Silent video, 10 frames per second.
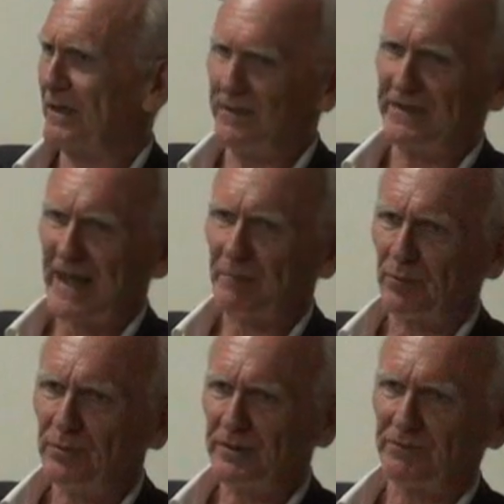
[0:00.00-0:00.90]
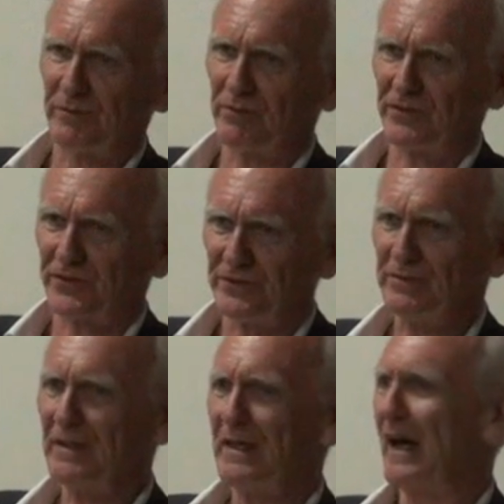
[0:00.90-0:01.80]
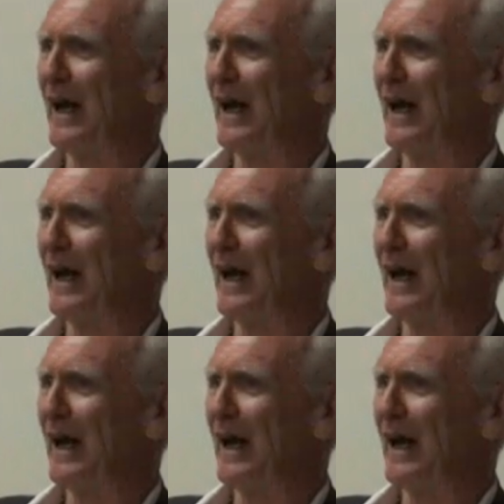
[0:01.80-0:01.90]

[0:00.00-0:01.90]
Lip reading: in the Apple if we want to.